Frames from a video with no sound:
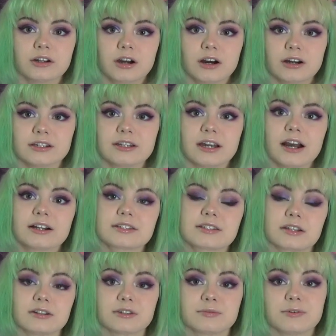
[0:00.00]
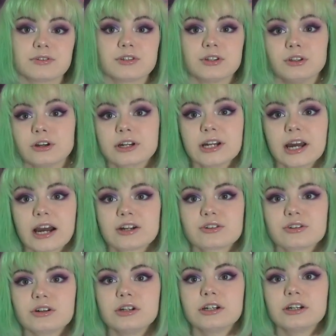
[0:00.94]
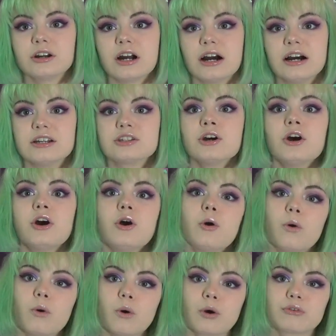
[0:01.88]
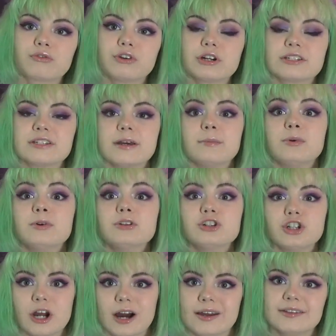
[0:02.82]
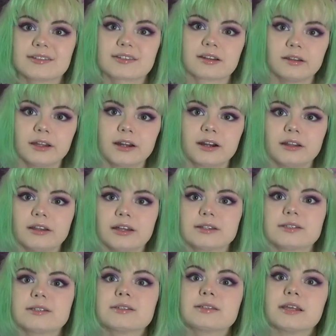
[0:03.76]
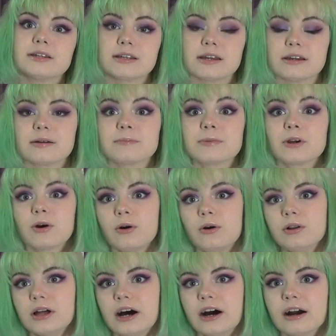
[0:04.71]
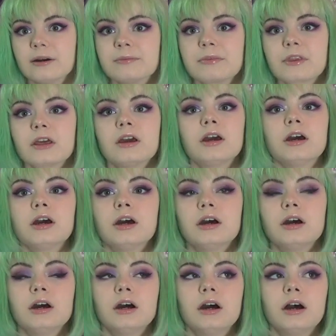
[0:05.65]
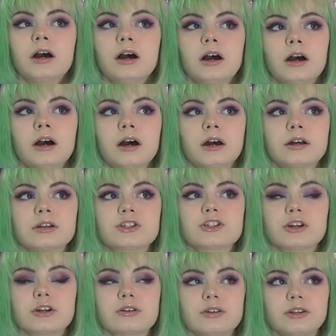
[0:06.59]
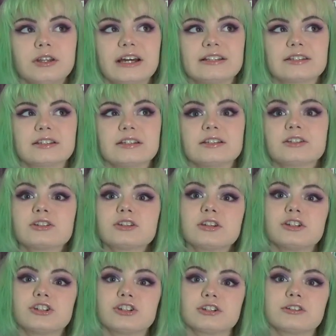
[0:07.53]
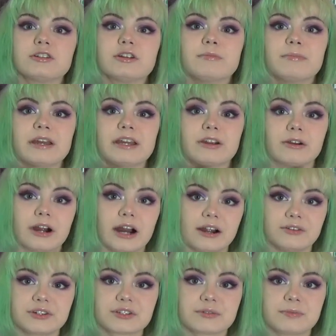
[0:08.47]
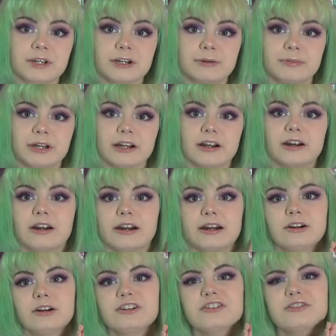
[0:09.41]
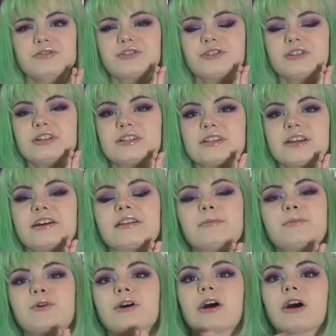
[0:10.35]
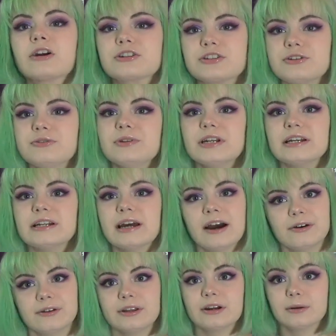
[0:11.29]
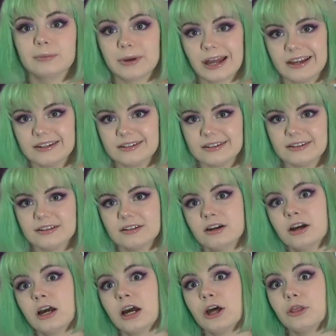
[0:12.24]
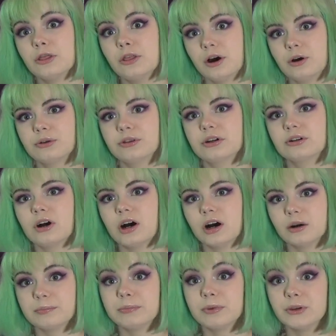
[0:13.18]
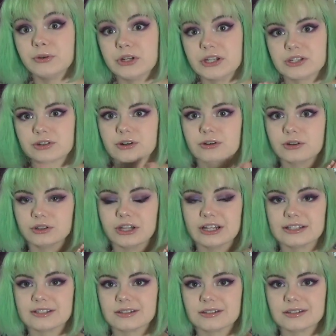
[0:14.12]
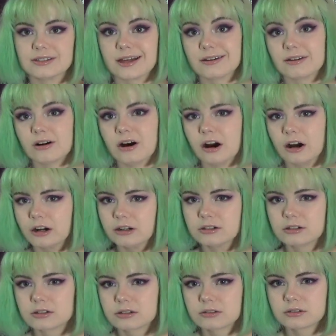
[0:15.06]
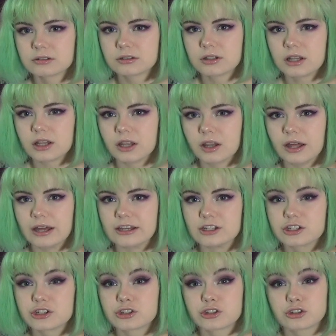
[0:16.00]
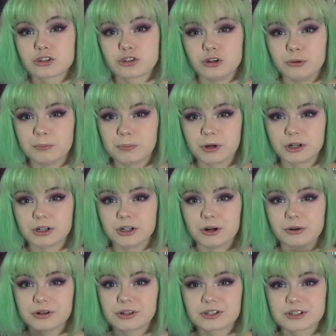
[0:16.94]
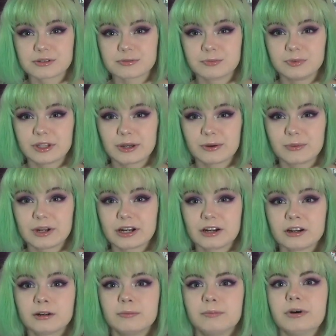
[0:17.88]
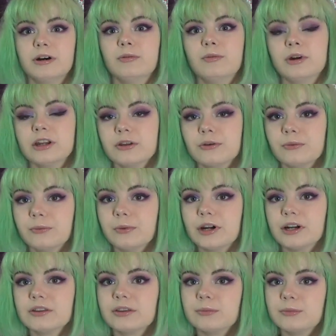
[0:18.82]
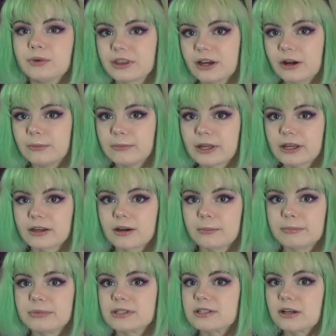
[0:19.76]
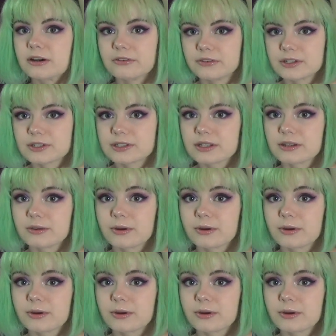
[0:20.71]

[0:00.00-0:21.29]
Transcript: contacts that are supposed to look natural in your eyes, or for example giant sclera lenses that take up your whole eye. Circle lenses just make your iris appear bigger and are usually slightly more cartoony in how they are painted, though there are beauty circle lenses that aren't like super noticeably weird, but when you wear them without makeup, it's obvious that